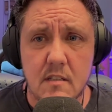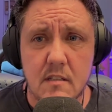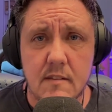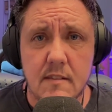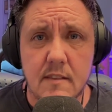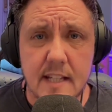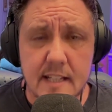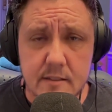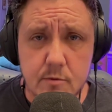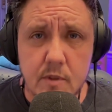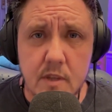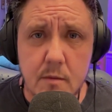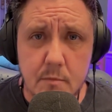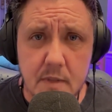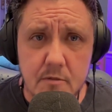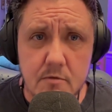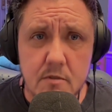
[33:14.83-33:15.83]
That's what the
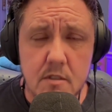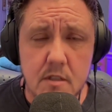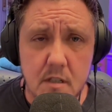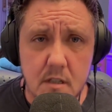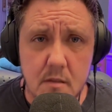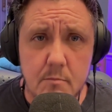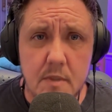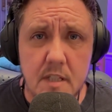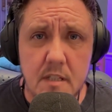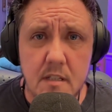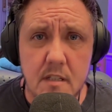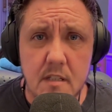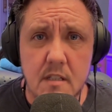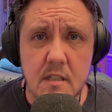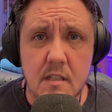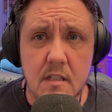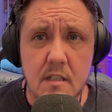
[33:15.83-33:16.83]
mountain taught me.
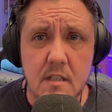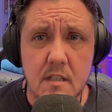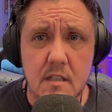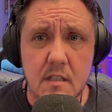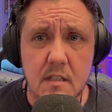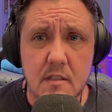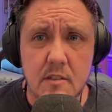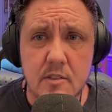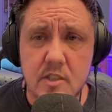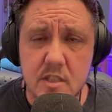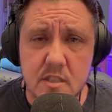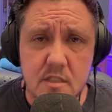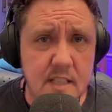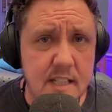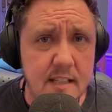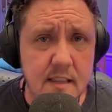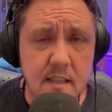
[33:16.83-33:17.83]
Just
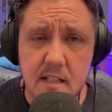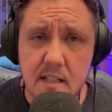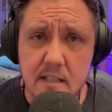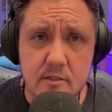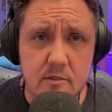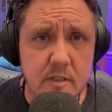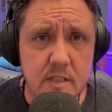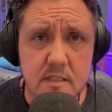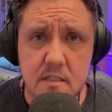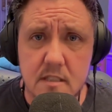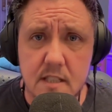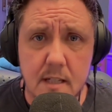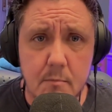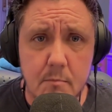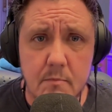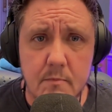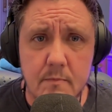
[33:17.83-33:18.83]
take the next right
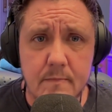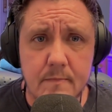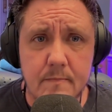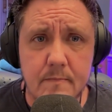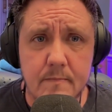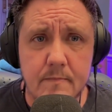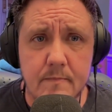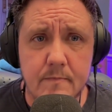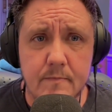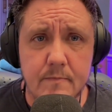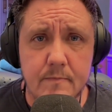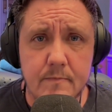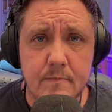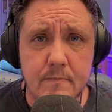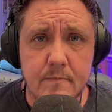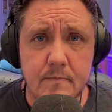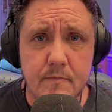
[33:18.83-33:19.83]
step.
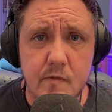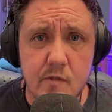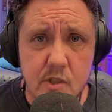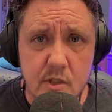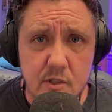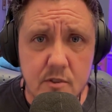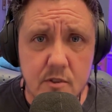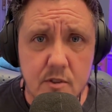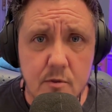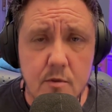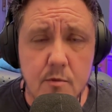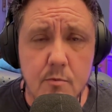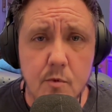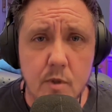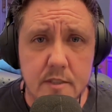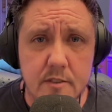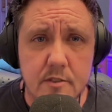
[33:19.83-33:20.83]
Just do the
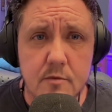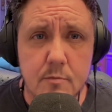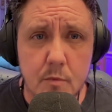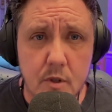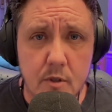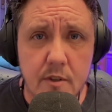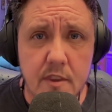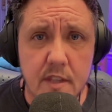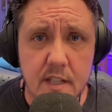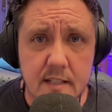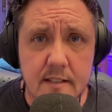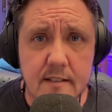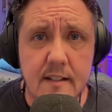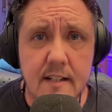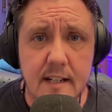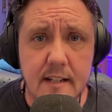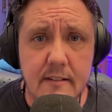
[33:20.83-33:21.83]
one small thing
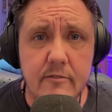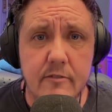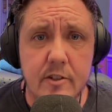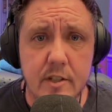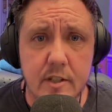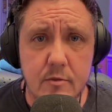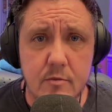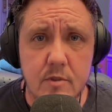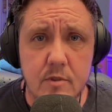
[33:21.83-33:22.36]
today for you.